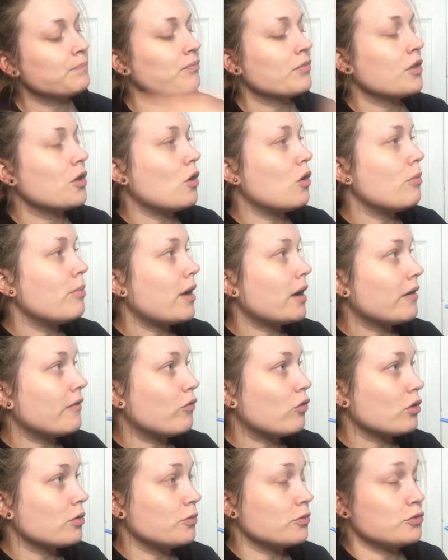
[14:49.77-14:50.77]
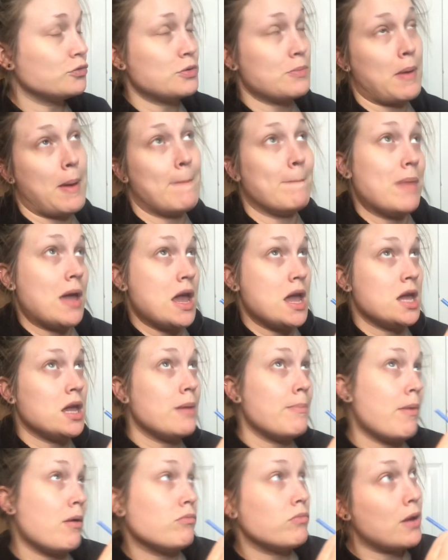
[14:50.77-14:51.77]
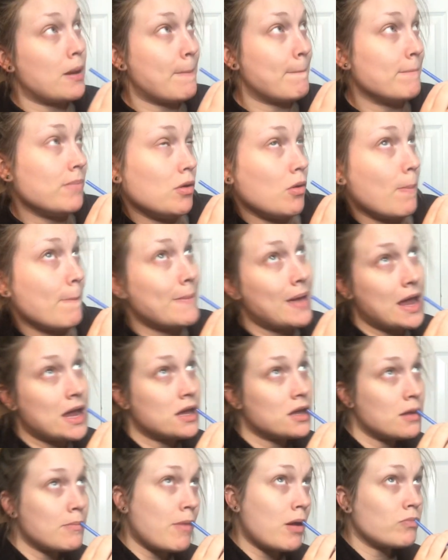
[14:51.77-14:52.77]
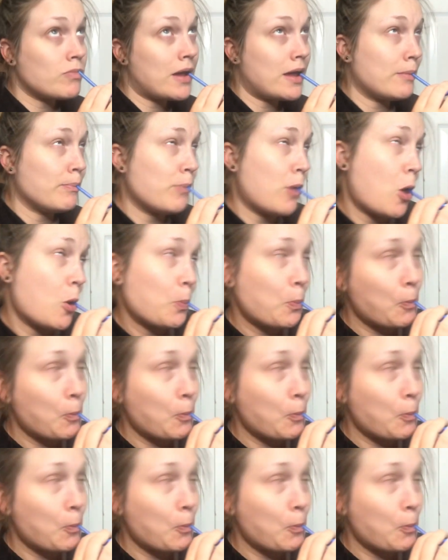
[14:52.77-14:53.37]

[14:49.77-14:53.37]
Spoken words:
Going back and forth between my Bang and my Red Bull, Bang and my Red Bull.